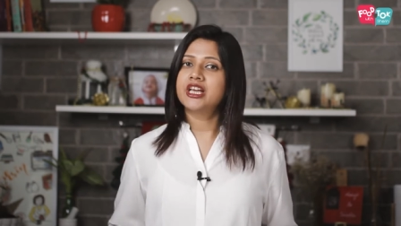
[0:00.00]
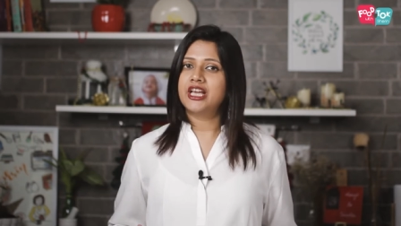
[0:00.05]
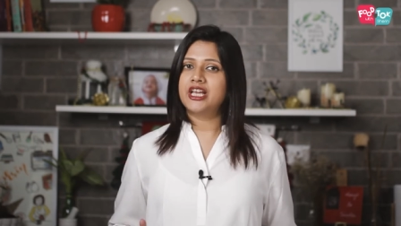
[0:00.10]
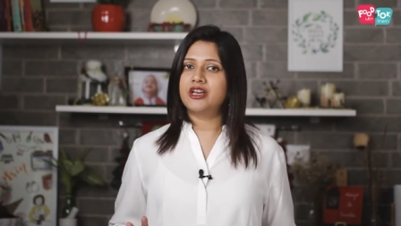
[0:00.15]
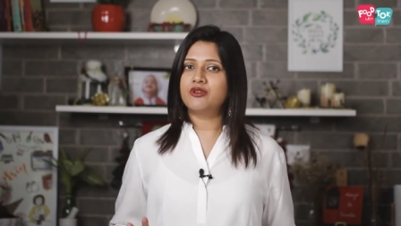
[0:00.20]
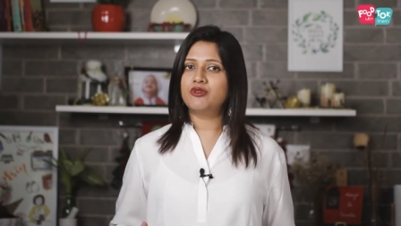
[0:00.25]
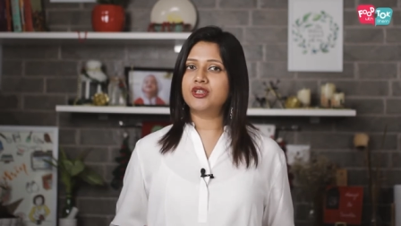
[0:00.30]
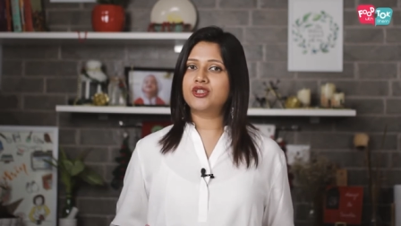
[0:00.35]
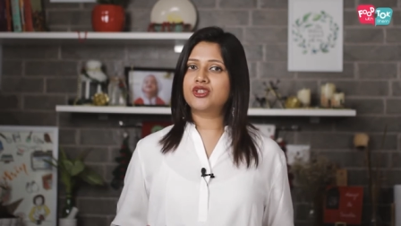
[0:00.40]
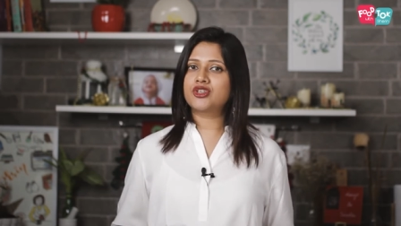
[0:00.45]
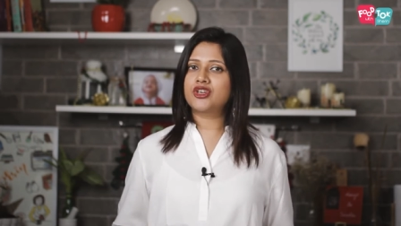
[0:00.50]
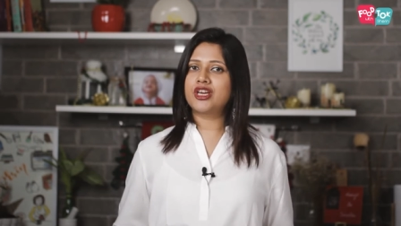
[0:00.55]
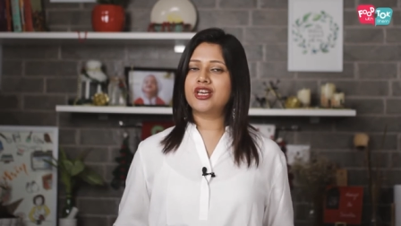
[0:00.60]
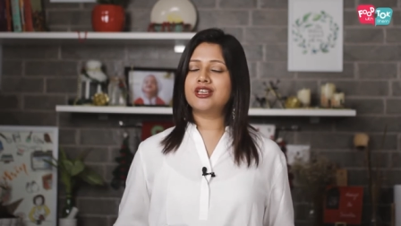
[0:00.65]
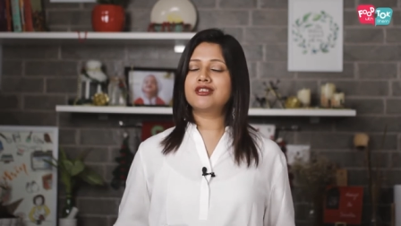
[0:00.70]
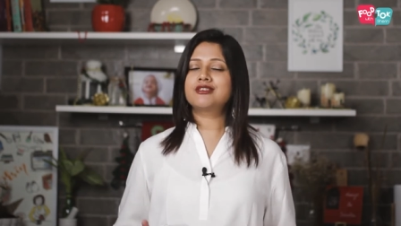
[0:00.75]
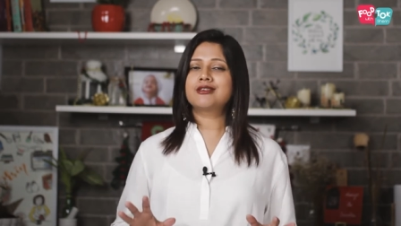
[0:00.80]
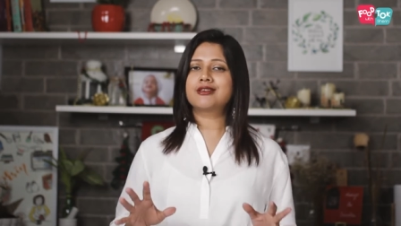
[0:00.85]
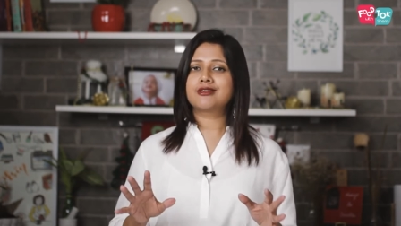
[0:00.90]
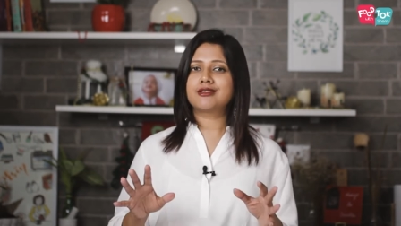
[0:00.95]
in which
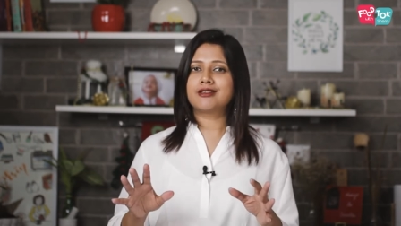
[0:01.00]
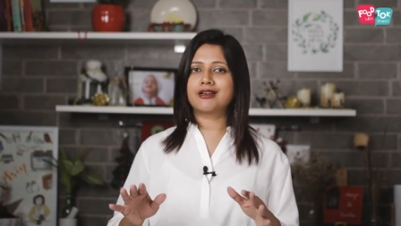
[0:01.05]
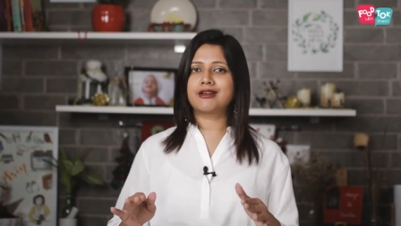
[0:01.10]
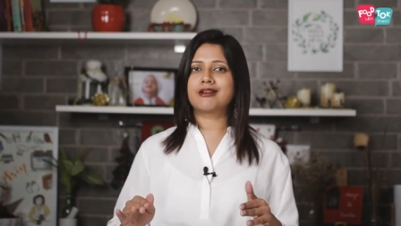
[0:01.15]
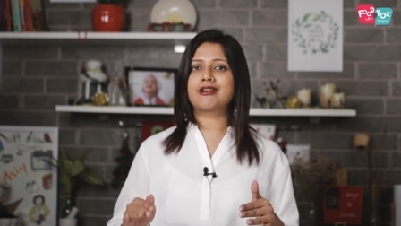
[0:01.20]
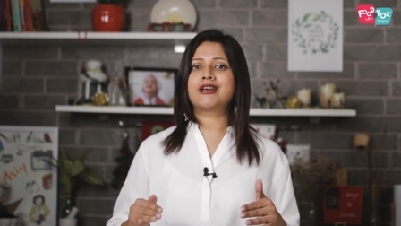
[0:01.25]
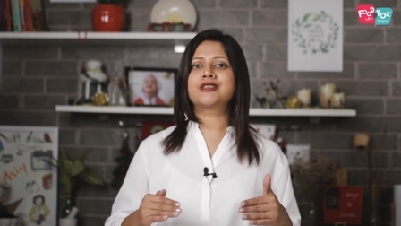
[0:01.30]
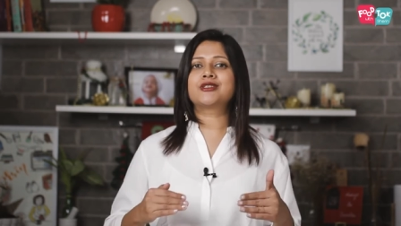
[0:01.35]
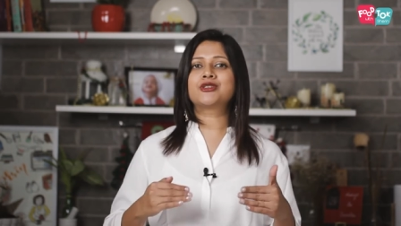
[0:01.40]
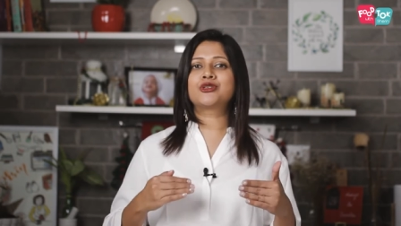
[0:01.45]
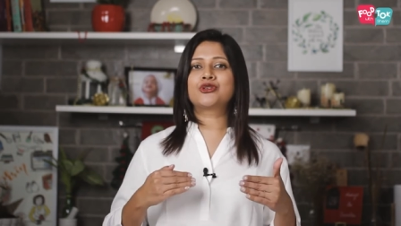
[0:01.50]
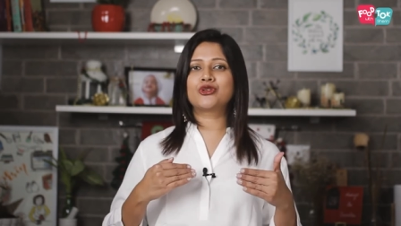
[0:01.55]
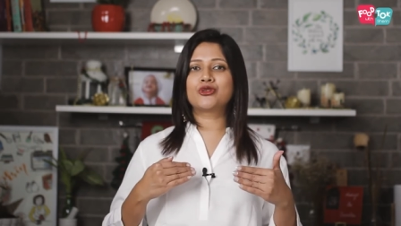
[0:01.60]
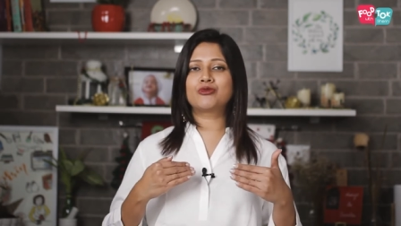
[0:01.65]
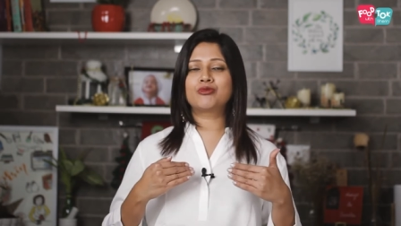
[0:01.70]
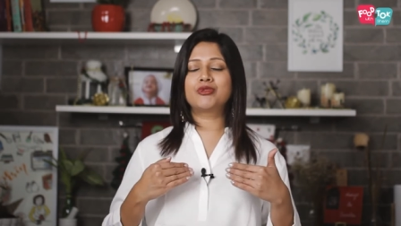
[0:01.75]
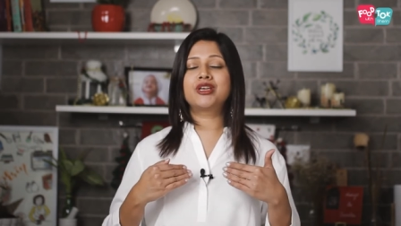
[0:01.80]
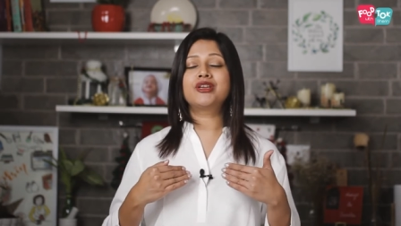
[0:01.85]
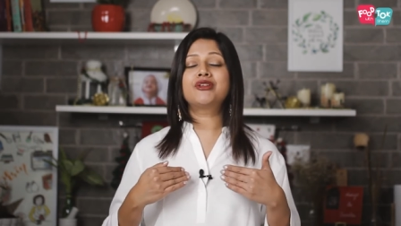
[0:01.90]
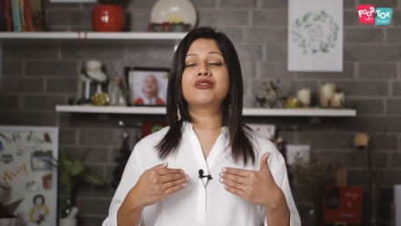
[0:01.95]
case the crust
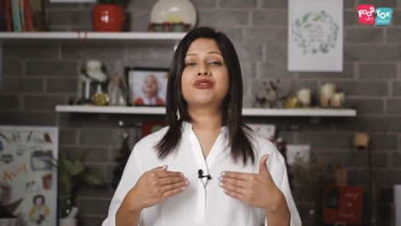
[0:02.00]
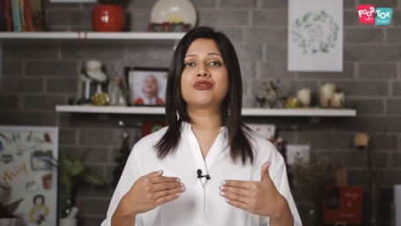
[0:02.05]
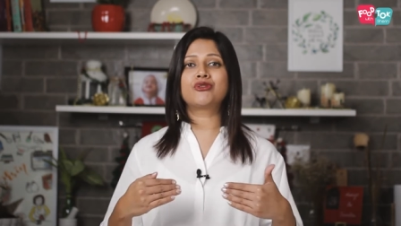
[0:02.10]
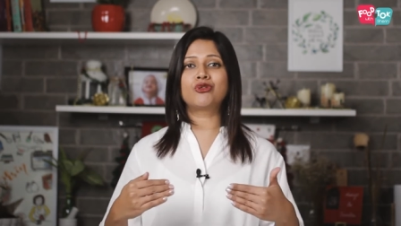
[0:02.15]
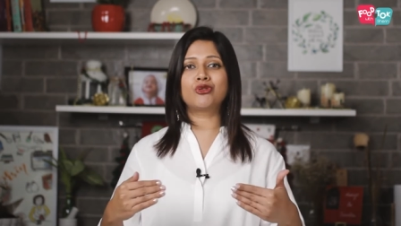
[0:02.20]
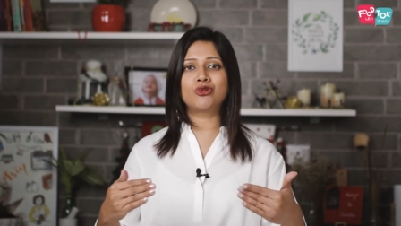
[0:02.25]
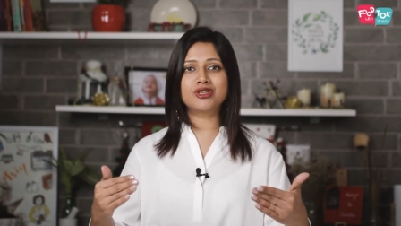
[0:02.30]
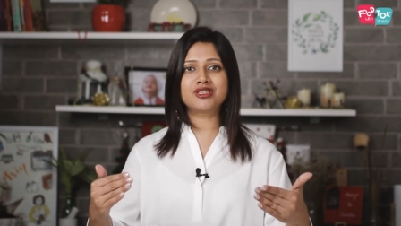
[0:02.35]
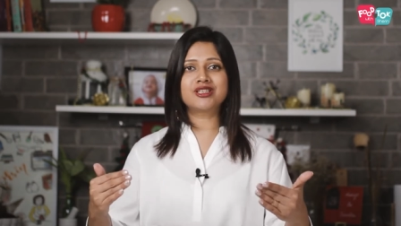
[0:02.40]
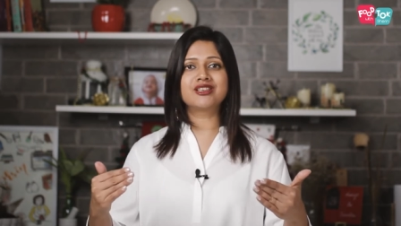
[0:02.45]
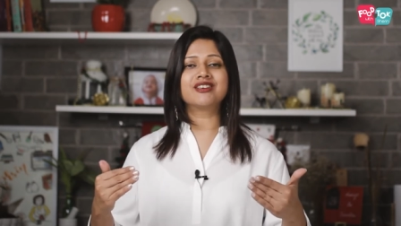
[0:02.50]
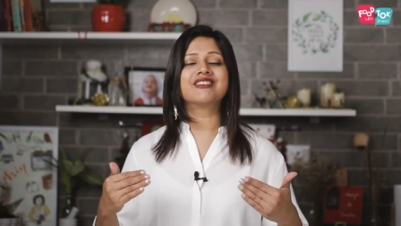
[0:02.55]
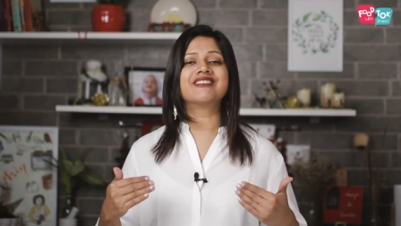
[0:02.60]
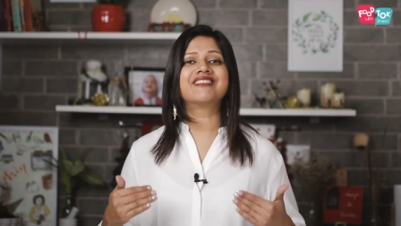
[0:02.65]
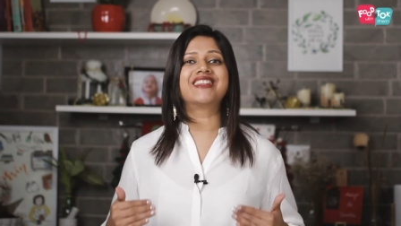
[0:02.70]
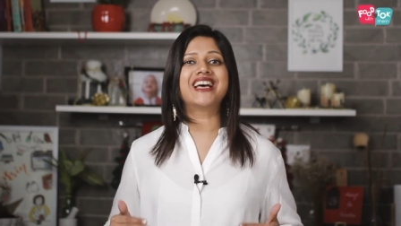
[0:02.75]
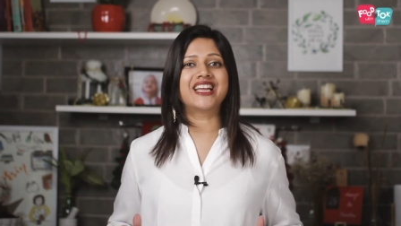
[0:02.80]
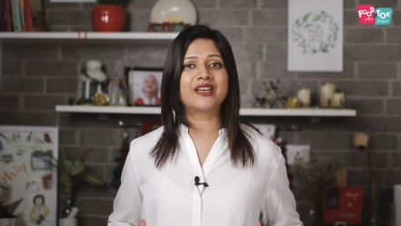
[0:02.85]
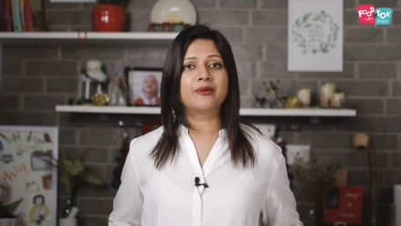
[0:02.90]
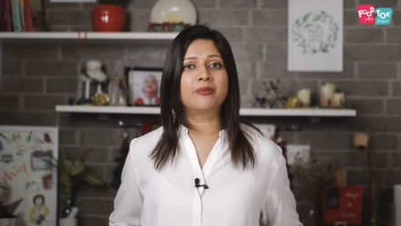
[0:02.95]
should be rolled
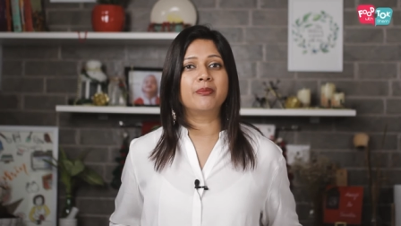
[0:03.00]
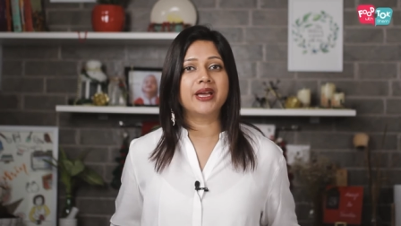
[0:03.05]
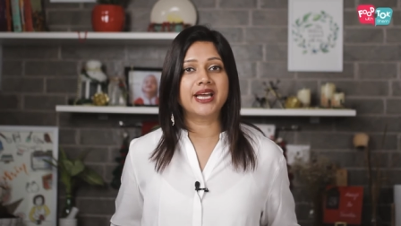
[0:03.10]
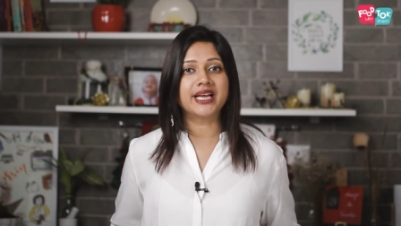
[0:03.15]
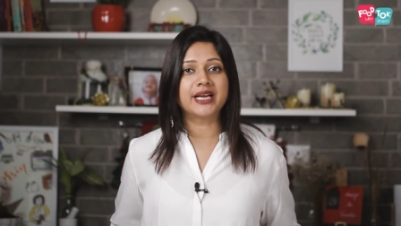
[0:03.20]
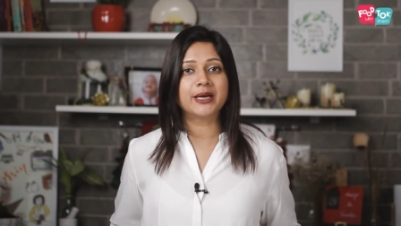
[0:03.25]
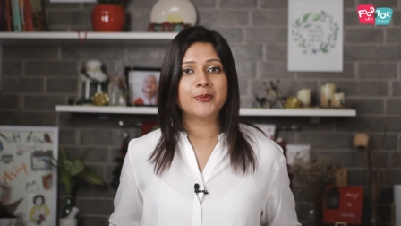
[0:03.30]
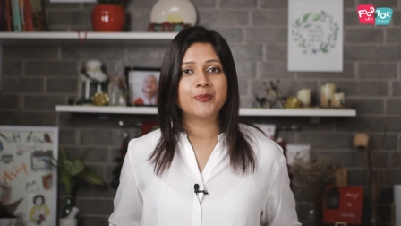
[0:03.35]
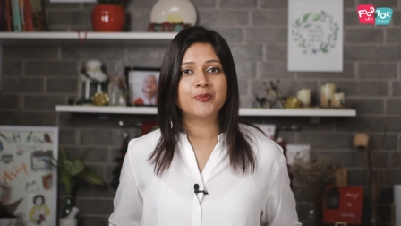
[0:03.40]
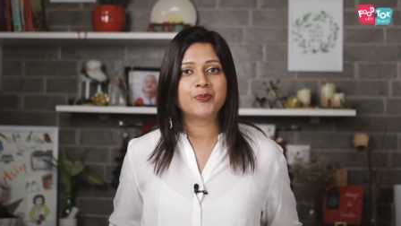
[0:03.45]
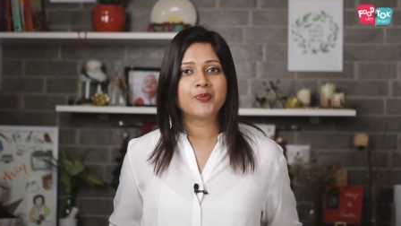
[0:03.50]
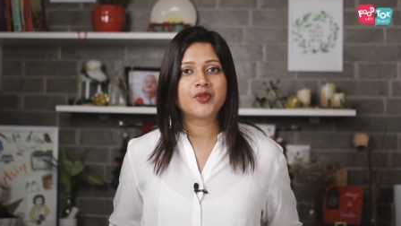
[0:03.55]
that big.